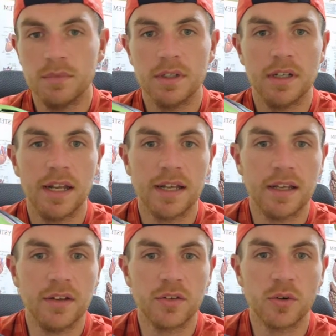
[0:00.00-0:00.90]

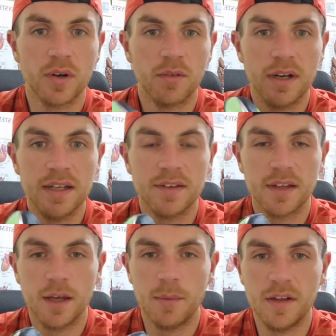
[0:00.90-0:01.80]
Nike's going to release
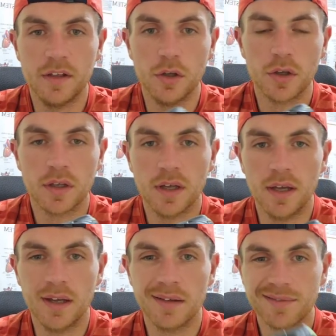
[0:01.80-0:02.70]
them in the
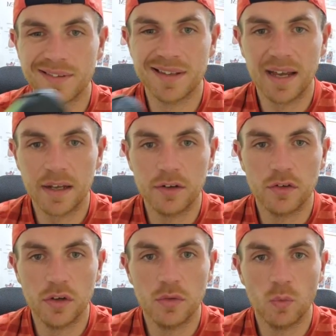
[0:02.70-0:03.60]
UK 2nd of
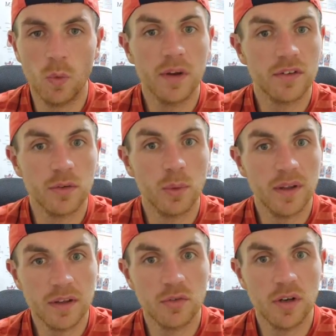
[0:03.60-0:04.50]
June, which is when
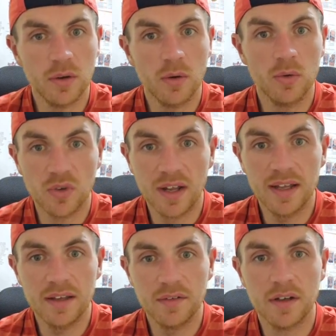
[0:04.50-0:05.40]
this video goes
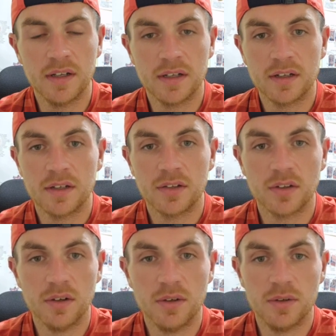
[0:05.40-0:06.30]
live.
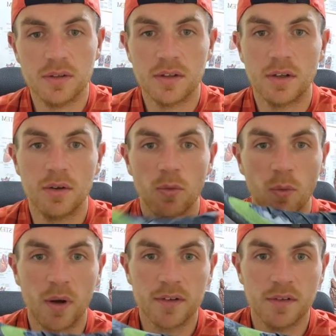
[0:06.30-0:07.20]
So
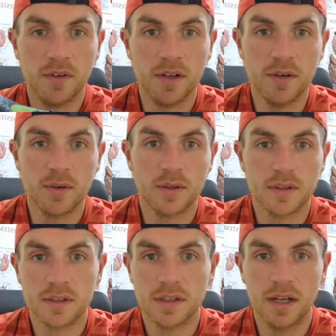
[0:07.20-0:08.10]
watch the video
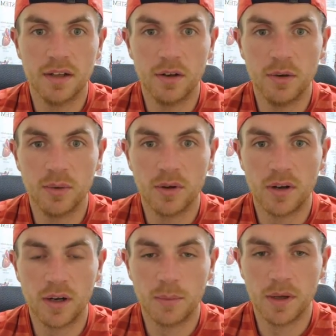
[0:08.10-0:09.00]
and you'll know
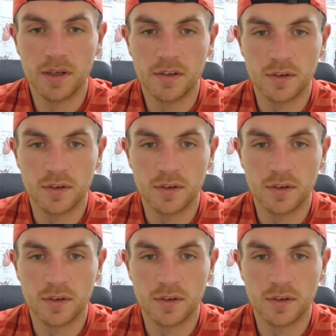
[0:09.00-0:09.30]
all about it.